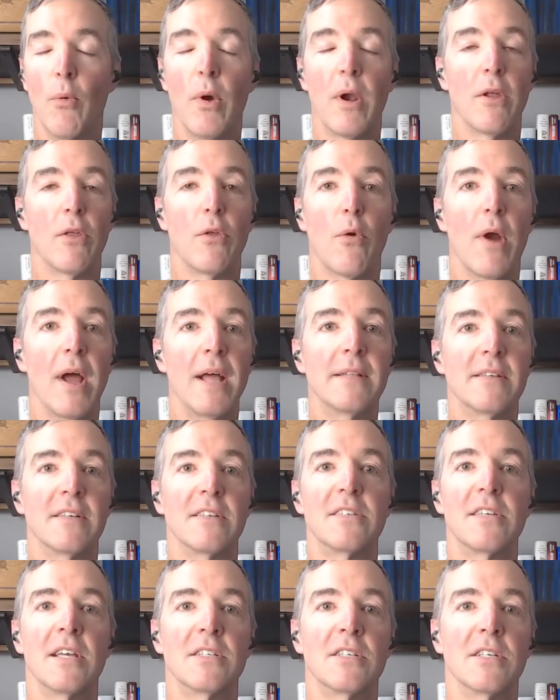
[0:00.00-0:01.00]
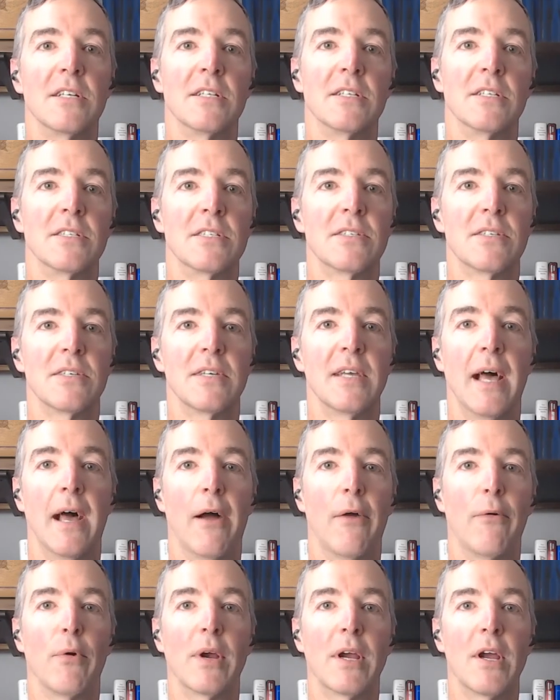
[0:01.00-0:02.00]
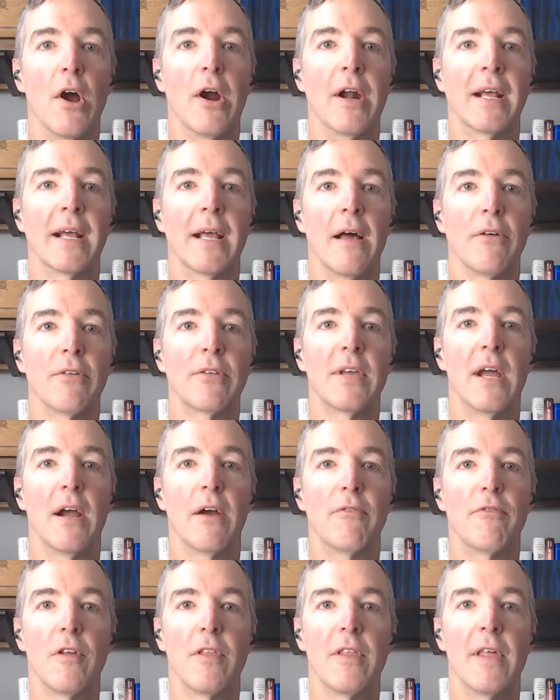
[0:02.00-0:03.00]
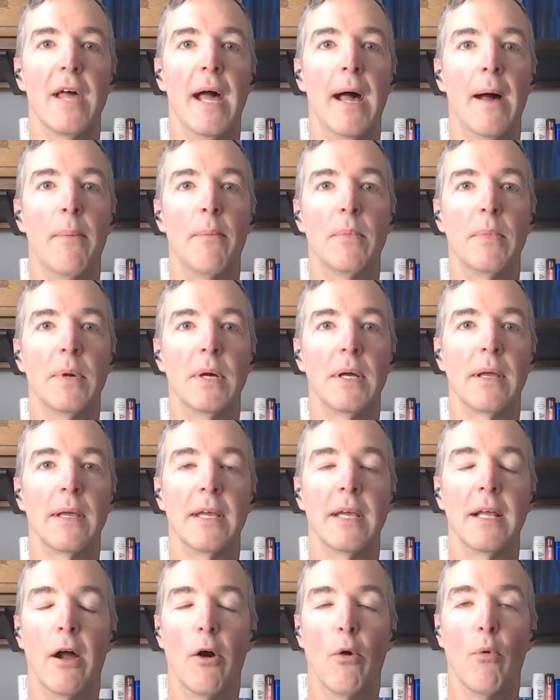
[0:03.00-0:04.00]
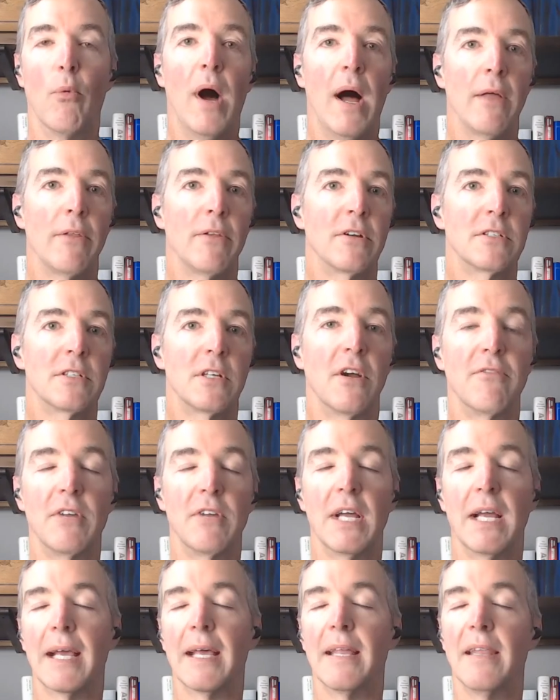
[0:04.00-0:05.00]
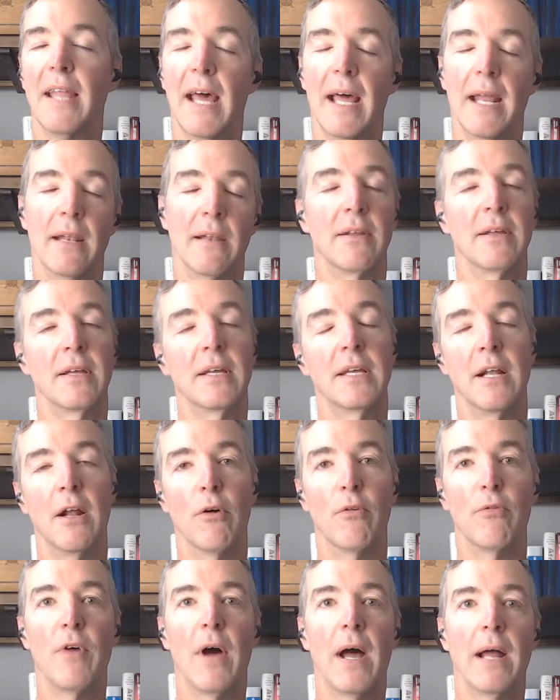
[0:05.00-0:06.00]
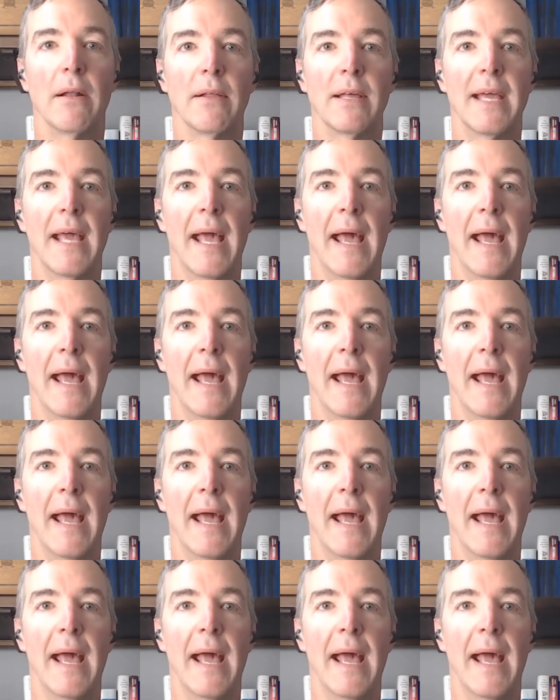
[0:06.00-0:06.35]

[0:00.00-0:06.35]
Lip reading: are the right decisions regarding healthcare for them, while they're serving, and then finally